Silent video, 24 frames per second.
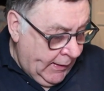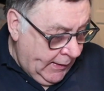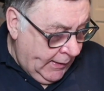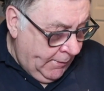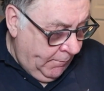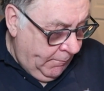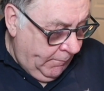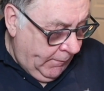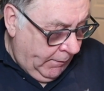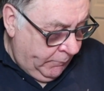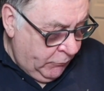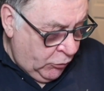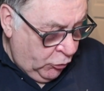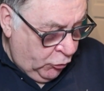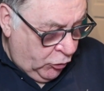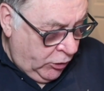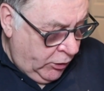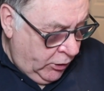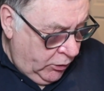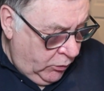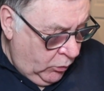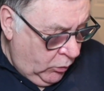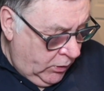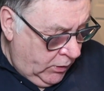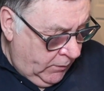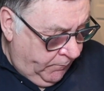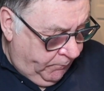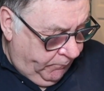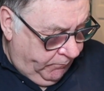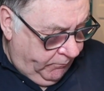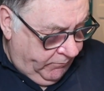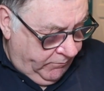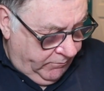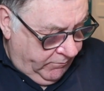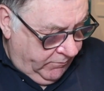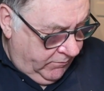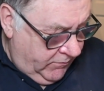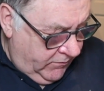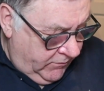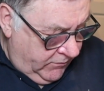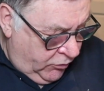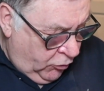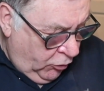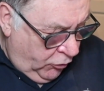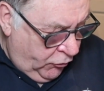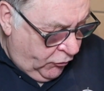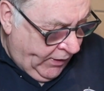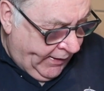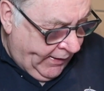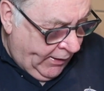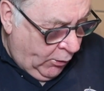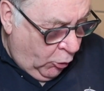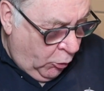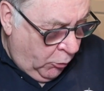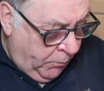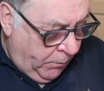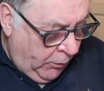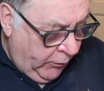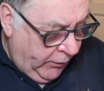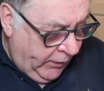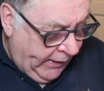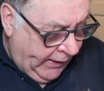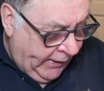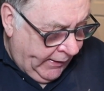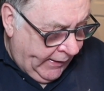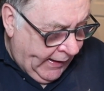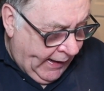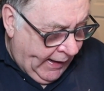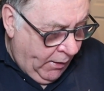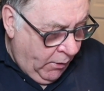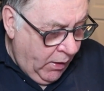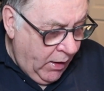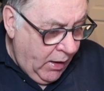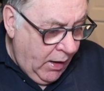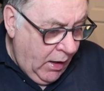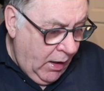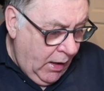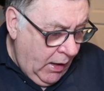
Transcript: I'm just going to sort of set that up on here now,